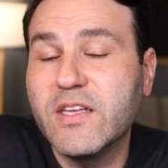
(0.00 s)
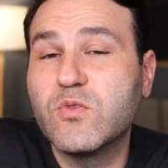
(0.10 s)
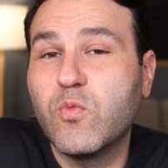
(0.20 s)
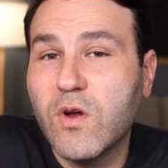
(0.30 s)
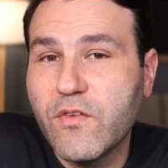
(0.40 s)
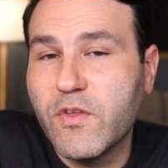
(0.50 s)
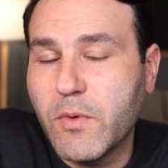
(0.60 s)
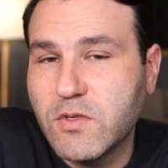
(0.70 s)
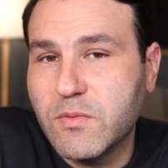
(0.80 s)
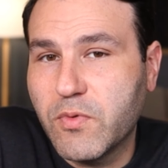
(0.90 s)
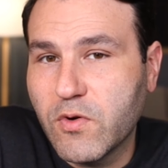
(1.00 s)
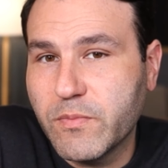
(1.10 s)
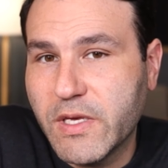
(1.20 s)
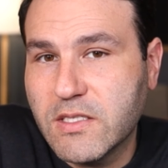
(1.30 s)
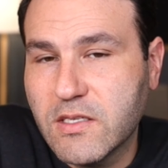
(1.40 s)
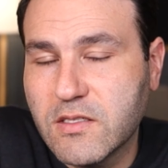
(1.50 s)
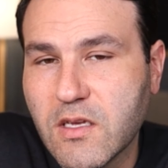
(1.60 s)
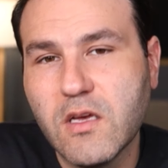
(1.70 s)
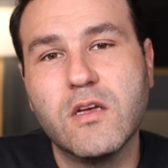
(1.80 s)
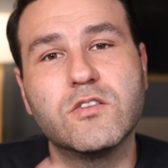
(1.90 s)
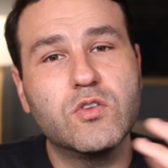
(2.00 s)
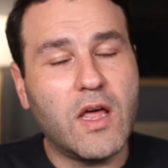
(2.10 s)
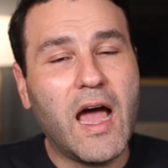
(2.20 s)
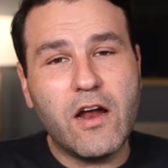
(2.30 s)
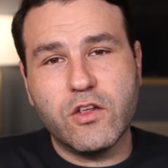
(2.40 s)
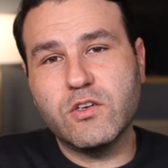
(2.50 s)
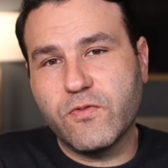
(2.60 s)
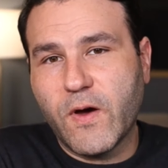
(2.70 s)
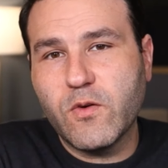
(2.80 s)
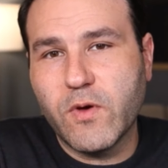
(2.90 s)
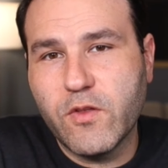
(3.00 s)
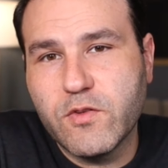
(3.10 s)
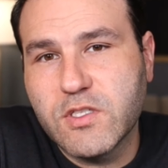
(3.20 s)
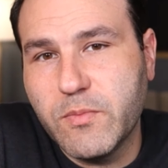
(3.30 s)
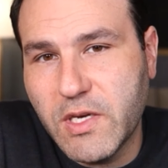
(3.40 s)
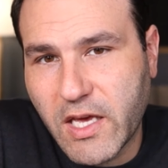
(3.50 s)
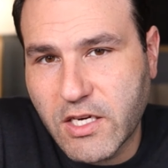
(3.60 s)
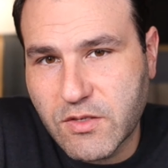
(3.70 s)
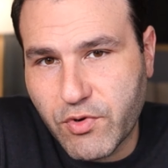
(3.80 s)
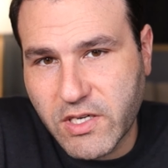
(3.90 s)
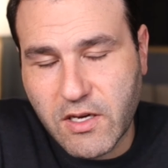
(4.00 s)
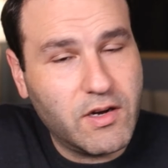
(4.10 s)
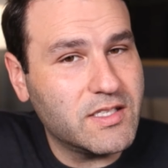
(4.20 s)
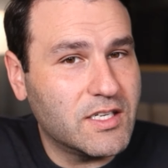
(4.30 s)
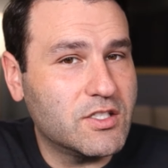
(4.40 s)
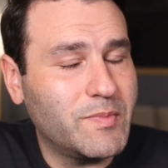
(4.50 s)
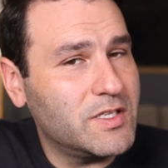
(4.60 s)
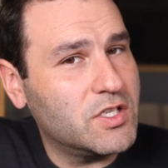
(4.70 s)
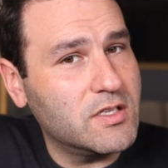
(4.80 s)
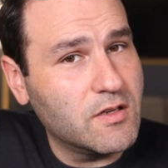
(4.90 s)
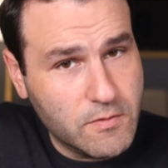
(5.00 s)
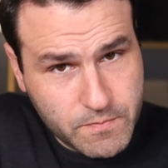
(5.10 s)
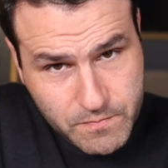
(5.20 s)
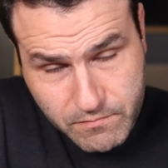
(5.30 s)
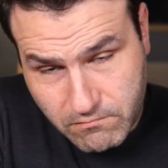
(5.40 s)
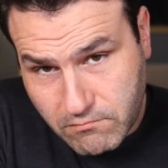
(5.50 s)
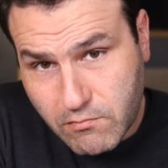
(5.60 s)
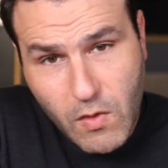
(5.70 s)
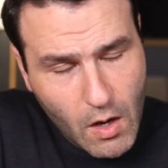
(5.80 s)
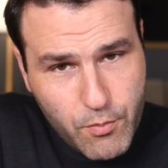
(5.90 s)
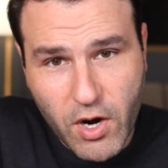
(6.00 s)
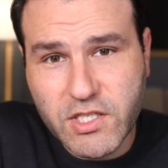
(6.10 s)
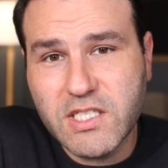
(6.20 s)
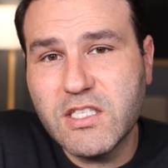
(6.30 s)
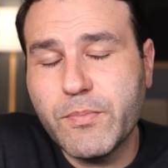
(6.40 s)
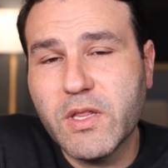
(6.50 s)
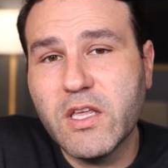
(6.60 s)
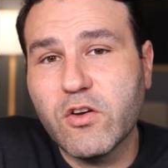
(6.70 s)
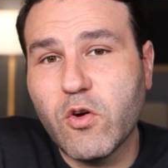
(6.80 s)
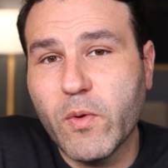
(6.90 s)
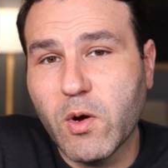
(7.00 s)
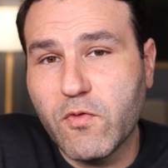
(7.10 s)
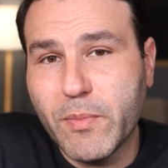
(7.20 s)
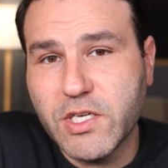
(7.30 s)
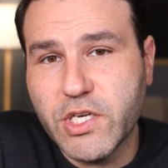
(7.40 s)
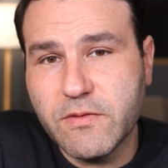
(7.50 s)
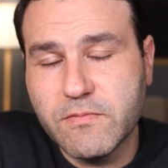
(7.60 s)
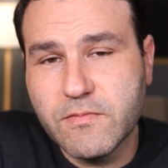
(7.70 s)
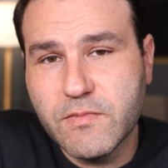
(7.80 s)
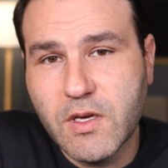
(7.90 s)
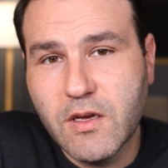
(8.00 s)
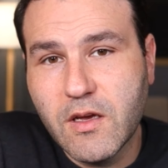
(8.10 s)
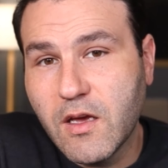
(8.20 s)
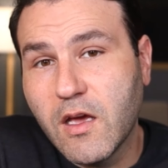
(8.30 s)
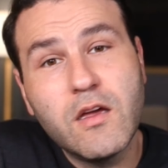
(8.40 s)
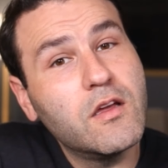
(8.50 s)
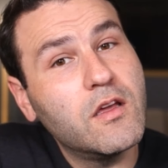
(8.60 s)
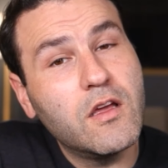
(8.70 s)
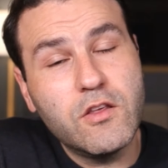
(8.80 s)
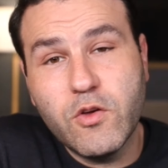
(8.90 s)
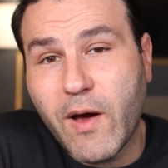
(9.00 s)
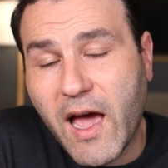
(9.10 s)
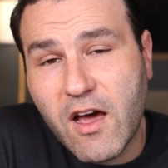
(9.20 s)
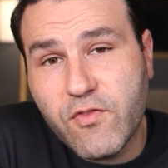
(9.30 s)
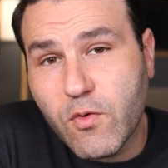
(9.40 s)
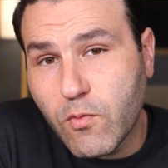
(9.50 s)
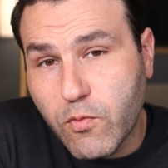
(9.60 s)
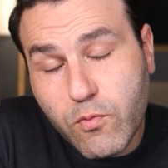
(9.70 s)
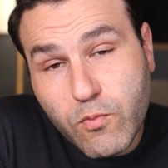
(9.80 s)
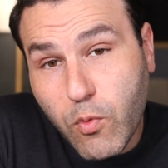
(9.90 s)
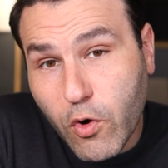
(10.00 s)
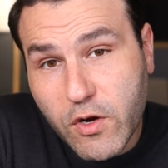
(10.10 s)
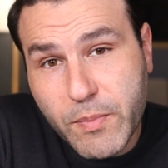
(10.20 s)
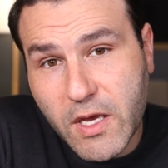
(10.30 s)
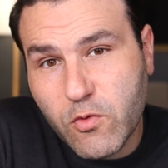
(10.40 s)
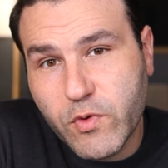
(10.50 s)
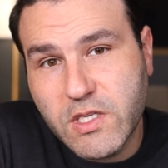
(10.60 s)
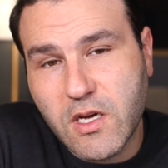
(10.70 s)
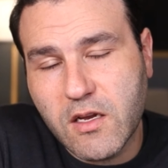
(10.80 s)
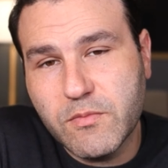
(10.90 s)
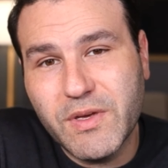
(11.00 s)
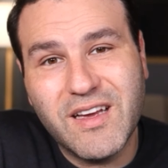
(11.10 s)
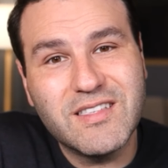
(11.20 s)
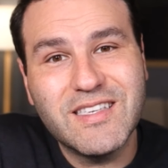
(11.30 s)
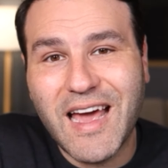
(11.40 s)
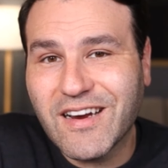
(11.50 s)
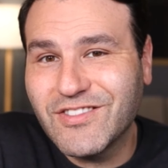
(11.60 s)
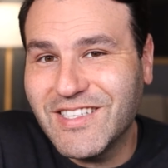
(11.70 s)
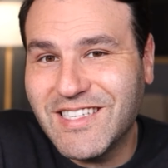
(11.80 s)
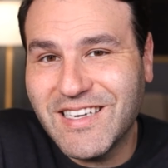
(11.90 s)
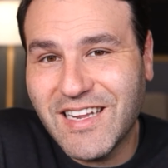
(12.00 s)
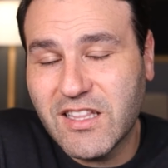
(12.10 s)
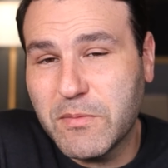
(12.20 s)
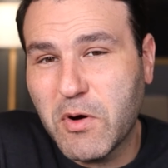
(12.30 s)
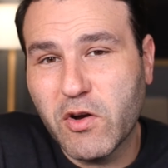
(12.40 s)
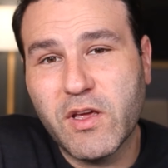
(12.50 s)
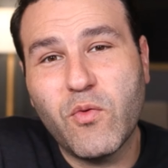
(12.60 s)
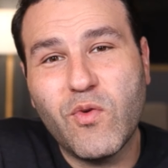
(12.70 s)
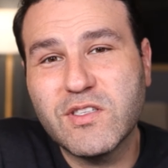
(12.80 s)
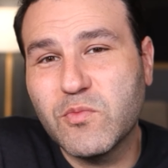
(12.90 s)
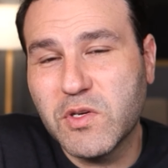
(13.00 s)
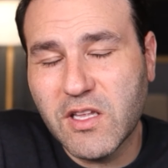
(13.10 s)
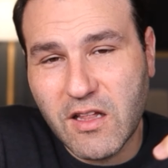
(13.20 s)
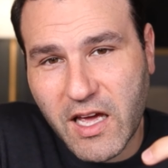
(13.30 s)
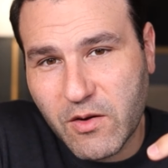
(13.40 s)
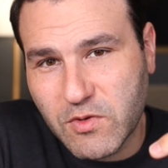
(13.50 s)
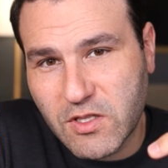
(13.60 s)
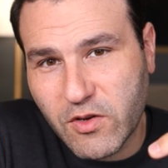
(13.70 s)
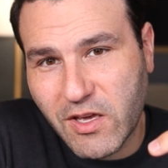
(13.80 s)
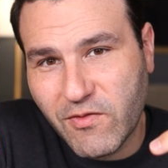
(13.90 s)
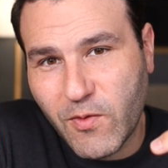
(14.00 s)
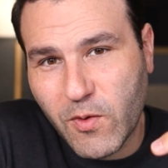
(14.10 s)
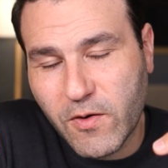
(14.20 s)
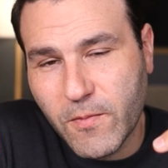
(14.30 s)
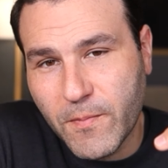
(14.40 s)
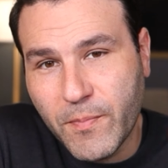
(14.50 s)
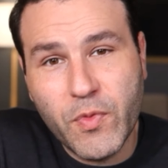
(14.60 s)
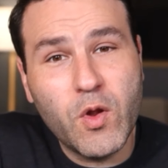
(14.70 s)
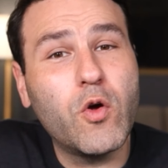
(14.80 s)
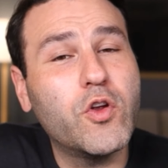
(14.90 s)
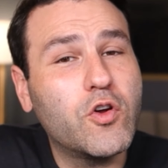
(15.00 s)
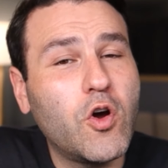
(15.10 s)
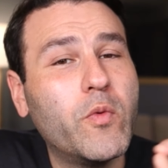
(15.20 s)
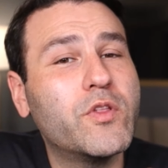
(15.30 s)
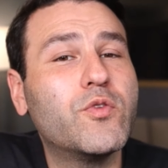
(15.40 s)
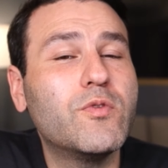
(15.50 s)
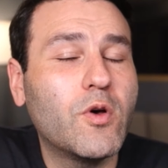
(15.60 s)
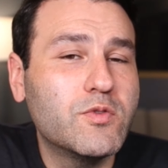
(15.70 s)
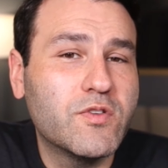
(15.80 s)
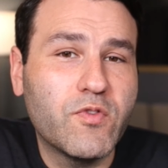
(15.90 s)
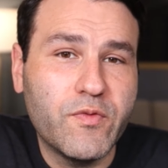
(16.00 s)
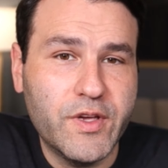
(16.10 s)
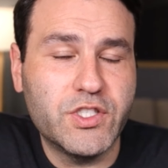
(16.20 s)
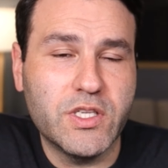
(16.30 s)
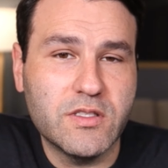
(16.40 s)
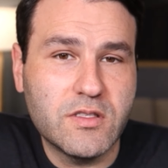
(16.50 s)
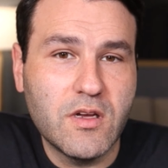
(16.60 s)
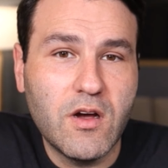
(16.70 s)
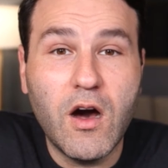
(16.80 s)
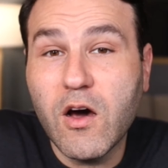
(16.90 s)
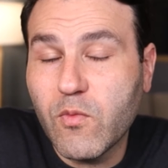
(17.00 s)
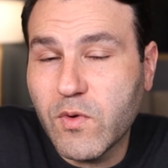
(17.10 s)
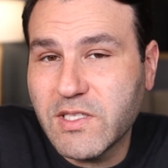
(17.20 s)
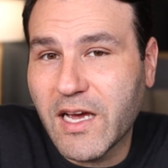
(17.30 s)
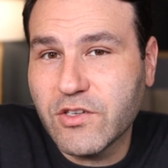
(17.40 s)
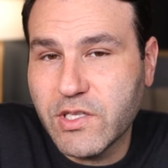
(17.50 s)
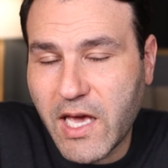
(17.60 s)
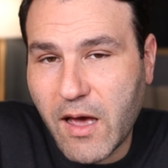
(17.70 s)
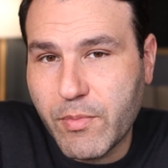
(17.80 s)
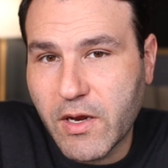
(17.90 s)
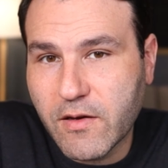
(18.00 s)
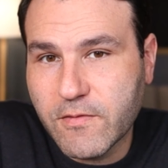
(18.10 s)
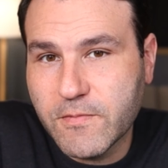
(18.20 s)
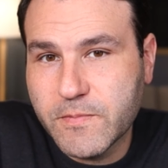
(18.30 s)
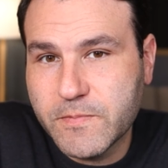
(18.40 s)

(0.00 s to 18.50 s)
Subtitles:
is one of the most important pieces. So how do you define whether there's communication breakdown? As I just mentioned, projects, typically you're going over budget. You have work being redone because it actually didn't hit the mark. It wasn't what the client was looking for. Or you're going through loads of revisions on what's actually happening.